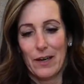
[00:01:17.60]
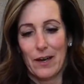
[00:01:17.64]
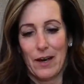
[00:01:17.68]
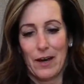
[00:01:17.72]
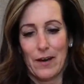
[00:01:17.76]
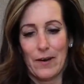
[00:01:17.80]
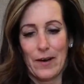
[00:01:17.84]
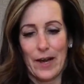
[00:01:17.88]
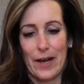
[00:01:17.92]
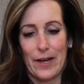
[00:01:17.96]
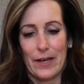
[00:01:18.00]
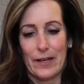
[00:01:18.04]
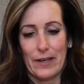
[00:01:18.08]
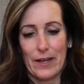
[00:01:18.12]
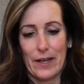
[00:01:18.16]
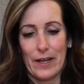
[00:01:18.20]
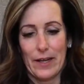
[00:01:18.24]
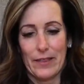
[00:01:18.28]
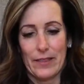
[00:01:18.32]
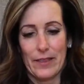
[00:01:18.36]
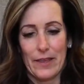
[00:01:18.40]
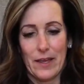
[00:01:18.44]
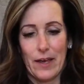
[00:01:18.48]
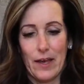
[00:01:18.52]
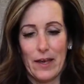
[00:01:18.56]
All right,
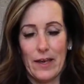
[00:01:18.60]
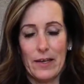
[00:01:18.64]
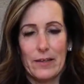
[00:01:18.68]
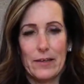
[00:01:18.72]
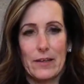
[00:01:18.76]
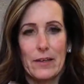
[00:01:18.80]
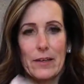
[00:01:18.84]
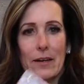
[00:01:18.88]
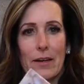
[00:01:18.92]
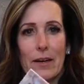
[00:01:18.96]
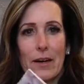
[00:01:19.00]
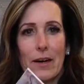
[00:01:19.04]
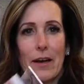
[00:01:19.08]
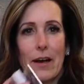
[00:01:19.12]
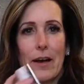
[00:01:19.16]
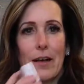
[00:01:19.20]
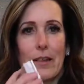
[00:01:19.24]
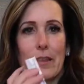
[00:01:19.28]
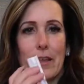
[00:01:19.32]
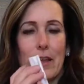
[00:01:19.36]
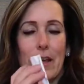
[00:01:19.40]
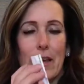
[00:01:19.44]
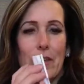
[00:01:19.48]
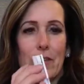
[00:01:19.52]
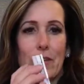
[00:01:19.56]
and then
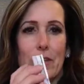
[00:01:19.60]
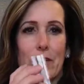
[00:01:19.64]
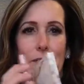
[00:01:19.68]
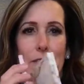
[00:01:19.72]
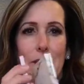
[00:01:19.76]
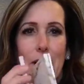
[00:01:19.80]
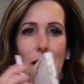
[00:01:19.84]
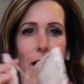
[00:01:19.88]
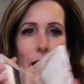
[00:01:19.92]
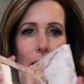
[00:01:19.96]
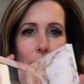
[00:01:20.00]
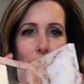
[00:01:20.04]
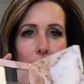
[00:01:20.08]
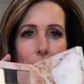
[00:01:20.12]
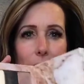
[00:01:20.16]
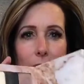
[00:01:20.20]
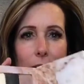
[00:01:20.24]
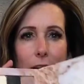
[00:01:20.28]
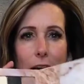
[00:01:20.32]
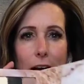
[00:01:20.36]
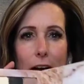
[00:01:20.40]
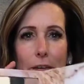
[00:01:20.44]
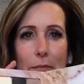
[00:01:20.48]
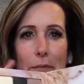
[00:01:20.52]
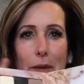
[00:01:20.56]
on the other side, I
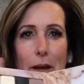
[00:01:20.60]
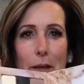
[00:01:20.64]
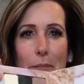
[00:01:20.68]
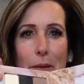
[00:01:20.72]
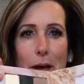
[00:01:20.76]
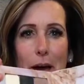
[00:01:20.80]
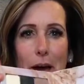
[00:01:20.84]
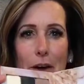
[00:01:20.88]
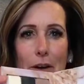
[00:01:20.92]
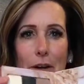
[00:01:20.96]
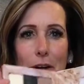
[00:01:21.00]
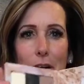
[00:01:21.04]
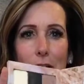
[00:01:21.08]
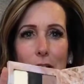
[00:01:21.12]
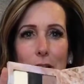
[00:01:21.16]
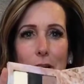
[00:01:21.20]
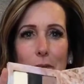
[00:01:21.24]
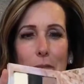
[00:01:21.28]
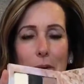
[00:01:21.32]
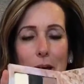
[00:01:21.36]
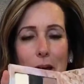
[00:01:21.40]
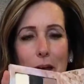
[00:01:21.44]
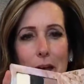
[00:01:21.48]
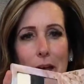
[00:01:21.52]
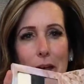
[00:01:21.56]
have my powder,
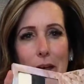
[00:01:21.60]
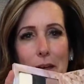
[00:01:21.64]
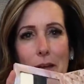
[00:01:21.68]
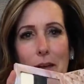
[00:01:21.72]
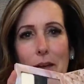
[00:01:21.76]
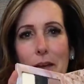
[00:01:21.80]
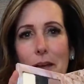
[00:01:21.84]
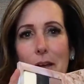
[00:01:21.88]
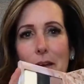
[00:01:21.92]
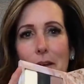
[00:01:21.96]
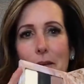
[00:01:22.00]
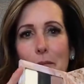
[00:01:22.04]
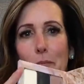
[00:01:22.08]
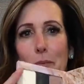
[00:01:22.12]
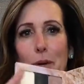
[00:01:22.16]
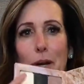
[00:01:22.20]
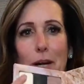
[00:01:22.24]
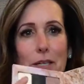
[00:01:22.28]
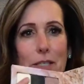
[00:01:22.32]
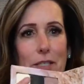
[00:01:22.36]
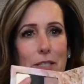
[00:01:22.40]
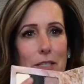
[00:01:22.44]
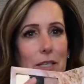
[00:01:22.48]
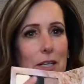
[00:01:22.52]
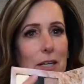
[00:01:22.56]
my
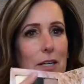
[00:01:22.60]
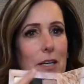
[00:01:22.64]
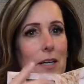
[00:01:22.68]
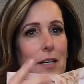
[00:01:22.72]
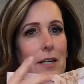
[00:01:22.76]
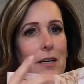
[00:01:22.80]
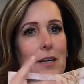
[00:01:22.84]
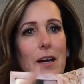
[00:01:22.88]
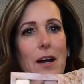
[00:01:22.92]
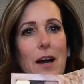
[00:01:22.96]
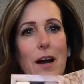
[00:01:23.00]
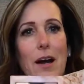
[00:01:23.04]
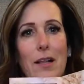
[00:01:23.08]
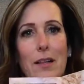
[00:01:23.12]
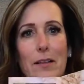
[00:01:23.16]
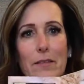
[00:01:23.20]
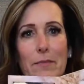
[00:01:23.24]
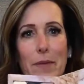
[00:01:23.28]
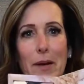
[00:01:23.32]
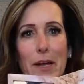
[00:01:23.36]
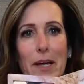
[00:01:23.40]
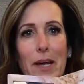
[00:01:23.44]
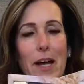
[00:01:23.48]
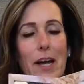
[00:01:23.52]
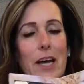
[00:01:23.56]
bronzer, all of
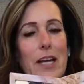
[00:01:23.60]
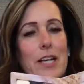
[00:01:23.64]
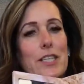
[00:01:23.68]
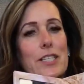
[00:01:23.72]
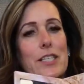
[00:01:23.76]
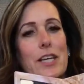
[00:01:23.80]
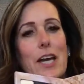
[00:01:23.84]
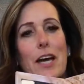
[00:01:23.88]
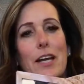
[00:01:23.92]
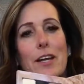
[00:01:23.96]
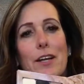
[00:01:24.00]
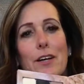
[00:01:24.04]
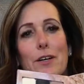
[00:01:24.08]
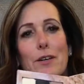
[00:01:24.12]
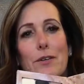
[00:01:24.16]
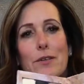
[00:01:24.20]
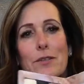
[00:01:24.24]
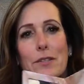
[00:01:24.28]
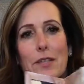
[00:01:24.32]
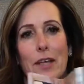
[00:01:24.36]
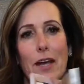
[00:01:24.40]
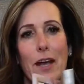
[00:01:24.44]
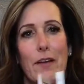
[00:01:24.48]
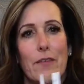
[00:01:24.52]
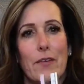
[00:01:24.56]
my
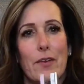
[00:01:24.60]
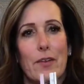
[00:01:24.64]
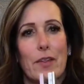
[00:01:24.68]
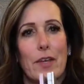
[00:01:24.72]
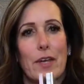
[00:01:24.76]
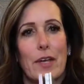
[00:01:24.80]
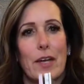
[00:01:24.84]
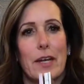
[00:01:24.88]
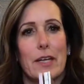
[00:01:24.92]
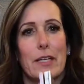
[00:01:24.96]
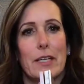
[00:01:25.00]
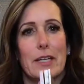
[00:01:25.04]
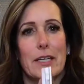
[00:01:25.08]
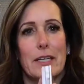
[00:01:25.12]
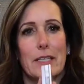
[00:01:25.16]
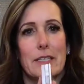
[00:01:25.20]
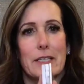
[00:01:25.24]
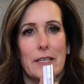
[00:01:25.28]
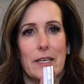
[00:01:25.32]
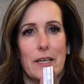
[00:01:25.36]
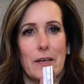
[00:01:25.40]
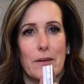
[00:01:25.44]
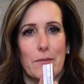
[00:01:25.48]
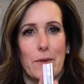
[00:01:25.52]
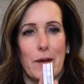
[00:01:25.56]
eyeshadows, everything I need
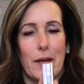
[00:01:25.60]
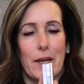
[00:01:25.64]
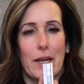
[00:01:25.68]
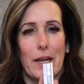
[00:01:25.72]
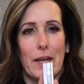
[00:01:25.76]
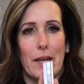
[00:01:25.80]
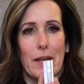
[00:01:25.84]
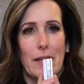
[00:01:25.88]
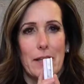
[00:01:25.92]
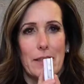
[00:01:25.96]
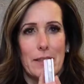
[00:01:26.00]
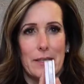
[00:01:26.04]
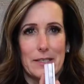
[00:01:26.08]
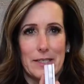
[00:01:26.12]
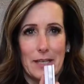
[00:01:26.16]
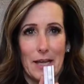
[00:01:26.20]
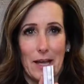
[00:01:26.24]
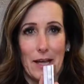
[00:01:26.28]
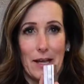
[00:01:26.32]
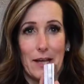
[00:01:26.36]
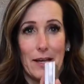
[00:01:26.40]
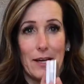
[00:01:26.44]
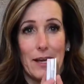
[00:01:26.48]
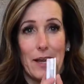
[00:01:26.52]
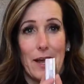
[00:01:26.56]
to get ready in the
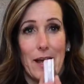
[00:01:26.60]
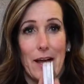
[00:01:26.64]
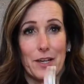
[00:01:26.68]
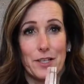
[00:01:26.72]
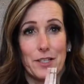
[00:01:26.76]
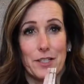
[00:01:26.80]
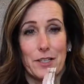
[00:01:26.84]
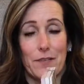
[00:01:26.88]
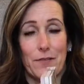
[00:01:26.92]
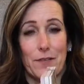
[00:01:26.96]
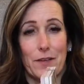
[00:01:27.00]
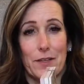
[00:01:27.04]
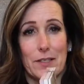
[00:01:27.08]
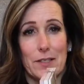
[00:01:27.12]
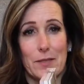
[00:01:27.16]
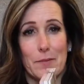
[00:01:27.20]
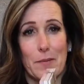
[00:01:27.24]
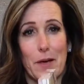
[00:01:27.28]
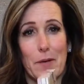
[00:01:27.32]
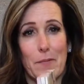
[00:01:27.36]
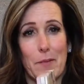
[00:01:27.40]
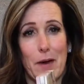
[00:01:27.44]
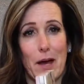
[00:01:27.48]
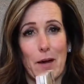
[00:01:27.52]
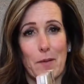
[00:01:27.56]
day, and it actually fits in
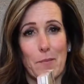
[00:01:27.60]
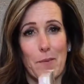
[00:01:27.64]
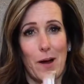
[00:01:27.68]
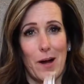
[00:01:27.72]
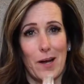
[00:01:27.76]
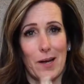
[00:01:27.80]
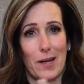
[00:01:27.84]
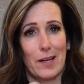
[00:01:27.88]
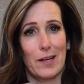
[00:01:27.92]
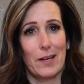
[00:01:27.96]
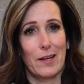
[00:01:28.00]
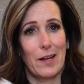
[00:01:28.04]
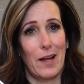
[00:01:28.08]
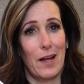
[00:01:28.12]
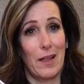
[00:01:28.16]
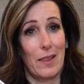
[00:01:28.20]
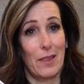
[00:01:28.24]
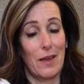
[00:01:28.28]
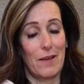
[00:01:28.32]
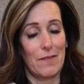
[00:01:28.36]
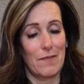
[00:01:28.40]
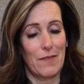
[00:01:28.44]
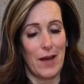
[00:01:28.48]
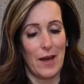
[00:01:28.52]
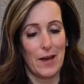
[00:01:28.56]
my back pocket. I
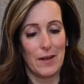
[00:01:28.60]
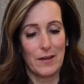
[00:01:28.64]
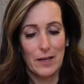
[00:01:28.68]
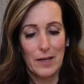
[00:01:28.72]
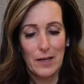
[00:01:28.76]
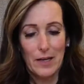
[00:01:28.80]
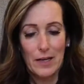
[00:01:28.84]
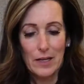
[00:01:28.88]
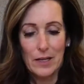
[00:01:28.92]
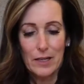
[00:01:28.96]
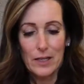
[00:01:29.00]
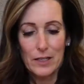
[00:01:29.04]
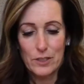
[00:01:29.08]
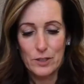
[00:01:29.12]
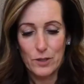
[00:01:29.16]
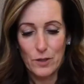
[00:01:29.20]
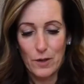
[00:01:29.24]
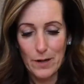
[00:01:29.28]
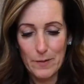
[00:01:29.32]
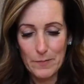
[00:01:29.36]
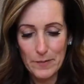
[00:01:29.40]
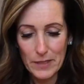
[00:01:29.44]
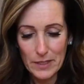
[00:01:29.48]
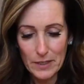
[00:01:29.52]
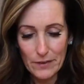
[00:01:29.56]
love that. So
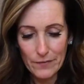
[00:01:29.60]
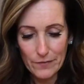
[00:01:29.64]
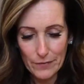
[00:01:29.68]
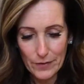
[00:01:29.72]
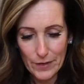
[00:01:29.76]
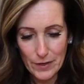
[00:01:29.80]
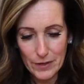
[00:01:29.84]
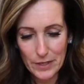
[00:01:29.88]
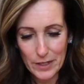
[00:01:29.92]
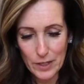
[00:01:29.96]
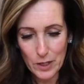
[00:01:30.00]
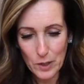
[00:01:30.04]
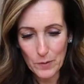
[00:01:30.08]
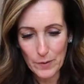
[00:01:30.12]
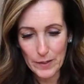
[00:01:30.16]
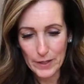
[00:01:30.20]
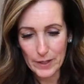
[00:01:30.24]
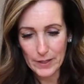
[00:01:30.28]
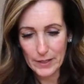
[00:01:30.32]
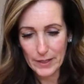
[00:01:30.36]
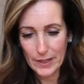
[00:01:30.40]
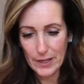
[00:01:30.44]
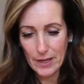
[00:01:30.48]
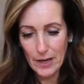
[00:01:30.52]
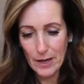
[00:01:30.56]
I'm gonna very
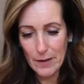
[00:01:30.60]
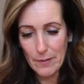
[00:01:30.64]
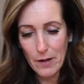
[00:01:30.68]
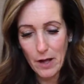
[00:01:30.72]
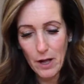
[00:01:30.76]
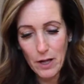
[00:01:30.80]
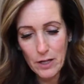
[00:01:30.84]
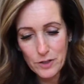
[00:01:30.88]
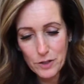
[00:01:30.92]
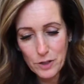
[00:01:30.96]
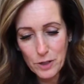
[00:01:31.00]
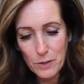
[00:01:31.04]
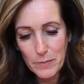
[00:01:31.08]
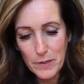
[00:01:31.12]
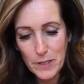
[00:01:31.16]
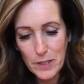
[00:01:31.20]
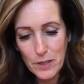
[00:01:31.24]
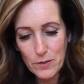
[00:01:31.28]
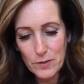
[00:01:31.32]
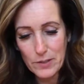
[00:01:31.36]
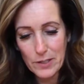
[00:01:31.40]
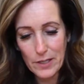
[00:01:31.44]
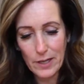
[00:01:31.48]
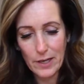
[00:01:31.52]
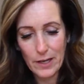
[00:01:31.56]
quickly, I'll also be
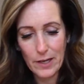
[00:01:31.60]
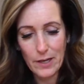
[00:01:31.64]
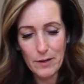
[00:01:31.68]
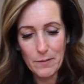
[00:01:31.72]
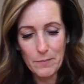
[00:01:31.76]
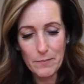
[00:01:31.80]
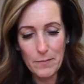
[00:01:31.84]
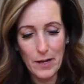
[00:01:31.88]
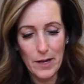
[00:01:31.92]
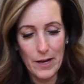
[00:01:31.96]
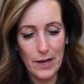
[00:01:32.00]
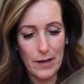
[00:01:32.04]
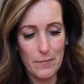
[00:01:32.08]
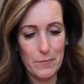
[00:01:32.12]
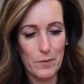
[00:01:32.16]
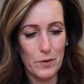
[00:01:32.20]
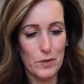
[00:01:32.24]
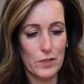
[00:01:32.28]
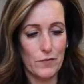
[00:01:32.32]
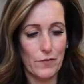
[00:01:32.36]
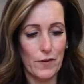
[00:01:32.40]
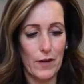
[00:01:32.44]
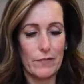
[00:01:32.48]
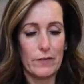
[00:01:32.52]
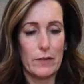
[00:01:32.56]
using my
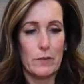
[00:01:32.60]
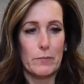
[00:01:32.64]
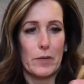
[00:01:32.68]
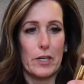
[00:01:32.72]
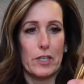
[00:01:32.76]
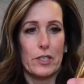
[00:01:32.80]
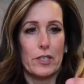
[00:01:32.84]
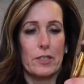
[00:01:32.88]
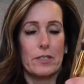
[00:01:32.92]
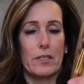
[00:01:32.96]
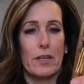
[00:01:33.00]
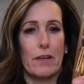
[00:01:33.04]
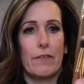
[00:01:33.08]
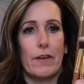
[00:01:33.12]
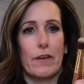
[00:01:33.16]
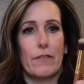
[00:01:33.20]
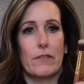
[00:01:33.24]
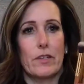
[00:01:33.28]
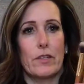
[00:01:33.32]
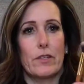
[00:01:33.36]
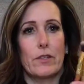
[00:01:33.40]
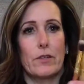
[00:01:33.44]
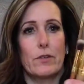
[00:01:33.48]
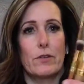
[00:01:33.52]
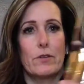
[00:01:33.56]
most favorite brushes I've ever
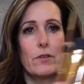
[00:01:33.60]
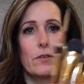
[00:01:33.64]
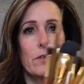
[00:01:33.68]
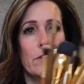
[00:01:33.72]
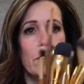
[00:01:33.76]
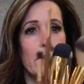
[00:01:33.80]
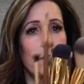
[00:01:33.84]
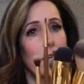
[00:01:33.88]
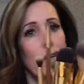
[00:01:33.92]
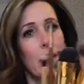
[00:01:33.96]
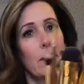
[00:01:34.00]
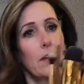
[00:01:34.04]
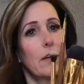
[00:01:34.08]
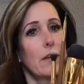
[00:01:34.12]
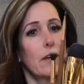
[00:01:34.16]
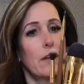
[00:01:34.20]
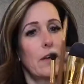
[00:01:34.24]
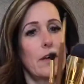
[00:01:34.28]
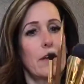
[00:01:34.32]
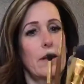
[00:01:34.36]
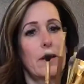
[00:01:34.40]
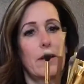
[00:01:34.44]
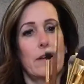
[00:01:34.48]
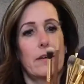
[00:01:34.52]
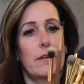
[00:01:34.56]
used,
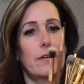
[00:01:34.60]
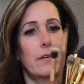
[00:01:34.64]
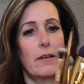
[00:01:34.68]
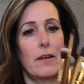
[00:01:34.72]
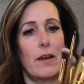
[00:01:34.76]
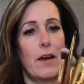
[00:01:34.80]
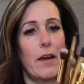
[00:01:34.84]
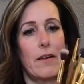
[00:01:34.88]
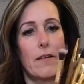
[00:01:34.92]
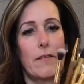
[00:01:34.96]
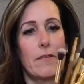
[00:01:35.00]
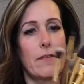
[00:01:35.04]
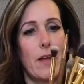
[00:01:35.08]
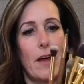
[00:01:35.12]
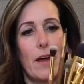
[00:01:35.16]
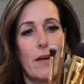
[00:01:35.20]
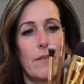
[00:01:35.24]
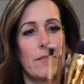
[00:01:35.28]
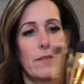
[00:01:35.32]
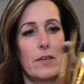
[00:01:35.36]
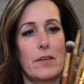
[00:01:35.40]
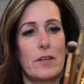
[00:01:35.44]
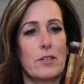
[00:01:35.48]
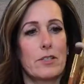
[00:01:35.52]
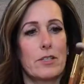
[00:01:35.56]
and I
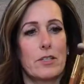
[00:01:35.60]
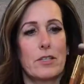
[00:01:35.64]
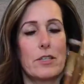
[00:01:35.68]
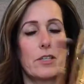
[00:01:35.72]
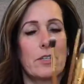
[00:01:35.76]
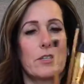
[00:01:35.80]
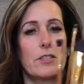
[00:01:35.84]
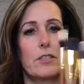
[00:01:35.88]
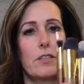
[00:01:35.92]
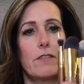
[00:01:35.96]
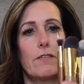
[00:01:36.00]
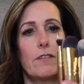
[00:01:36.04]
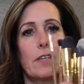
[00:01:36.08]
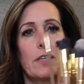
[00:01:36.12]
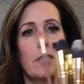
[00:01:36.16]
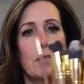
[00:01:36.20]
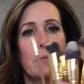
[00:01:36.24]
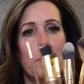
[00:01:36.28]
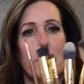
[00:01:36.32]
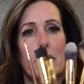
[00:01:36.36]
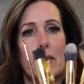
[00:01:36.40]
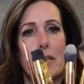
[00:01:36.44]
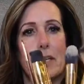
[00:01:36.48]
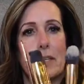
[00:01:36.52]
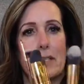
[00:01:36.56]
have years and years of
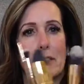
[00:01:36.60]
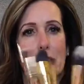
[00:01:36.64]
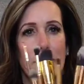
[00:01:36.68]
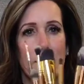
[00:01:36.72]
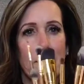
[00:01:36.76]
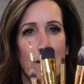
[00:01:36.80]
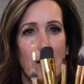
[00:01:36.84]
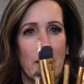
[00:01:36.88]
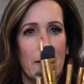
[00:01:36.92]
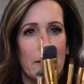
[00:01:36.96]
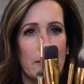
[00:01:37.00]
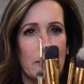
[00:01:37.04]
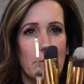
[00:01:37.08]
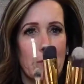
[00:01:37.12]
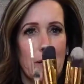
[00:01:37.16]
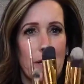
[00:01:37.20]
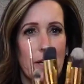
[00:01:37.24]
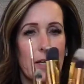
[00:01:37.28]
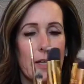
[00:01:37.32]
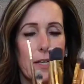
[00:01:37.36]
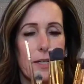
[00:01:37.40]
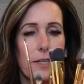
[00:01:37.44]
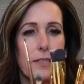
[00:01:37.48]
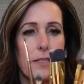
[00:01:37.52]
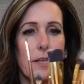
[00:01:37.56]
experience in
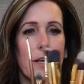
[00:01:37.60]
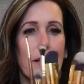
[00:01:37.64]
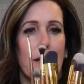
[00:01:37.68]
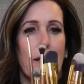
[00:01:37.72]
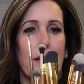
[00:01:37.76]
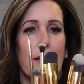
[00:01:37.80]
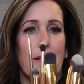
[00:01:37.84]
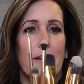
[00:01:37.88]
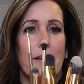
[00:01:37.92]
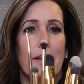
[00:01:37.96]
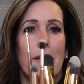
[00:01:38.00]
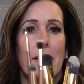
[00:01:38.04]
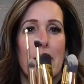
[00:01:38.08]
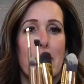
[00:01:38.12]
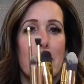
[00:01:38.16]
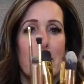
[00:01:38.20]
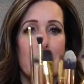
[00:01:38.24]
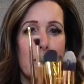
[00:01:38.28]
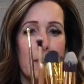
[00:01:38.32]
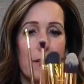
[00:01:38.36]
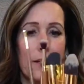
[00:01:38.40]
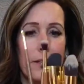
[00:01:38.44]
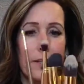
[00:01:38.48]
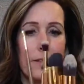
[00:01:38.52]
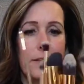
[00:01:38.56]
cosmetics, and
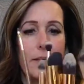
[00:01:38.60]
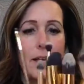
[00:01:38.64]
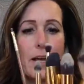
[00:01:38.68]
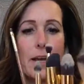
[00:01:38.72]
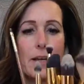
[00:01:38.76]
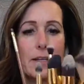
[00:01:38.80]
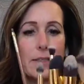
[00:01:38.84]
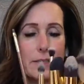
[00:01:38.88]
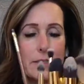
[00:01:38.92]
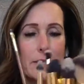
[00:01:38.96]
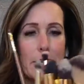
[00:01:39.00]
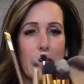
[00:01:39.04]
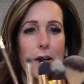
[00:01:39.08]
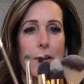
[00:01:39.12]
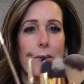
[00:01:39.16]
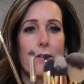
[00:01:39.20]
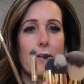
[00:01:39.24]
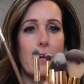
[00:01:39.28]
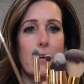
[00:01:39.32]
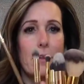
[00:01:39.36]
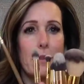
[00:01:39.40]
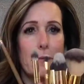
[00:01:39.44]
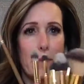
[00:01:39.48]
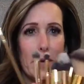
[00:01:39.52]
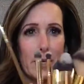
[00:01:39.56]
these hands down
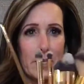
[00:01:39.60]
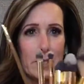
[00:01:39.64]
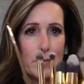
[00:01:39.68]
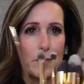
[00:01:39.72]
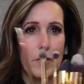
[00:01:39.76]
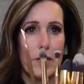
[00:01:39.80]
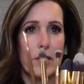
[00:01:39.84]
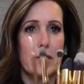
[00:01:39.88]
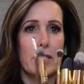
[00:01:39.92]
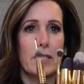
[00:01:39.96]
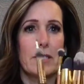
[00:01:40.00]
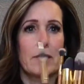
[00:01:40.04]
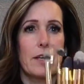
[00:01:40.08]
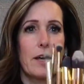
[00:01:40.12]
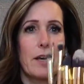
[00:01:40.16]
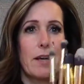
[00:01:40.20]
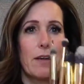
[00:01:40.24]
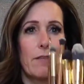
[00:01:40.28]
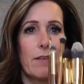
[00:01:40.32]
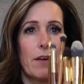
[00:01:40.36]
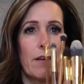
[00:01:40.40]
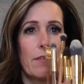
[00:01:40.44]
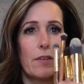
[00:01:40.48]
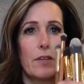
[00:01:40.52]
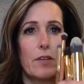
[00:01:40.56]
are the best brushes I
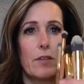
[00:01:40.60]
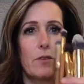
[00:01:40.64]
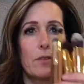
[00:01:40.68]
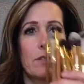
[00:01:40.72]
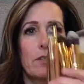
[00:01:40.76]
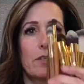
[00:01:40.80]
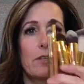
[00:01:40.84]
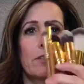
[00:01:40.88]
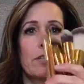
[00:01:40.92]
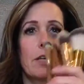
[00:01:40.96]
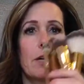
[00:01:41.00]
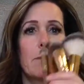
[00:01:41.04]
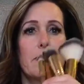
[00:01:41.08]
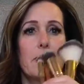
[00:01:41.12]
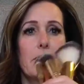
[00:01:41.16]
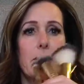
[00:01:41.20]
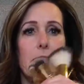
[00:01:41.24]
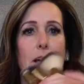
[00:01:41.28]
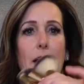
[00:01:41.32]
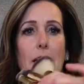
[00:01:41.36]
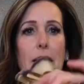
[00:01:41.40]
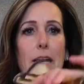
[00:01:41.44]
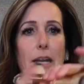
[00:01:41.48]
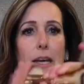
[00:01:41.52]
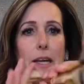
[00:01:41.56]
have ever used. They're
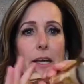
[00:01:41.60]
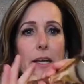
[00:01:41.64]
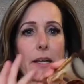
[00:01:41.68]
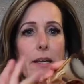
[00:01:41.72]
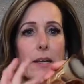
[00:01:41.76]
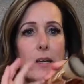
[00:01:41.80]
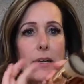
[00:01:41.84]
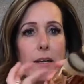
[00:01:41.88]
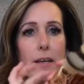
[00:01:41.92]
double-sided.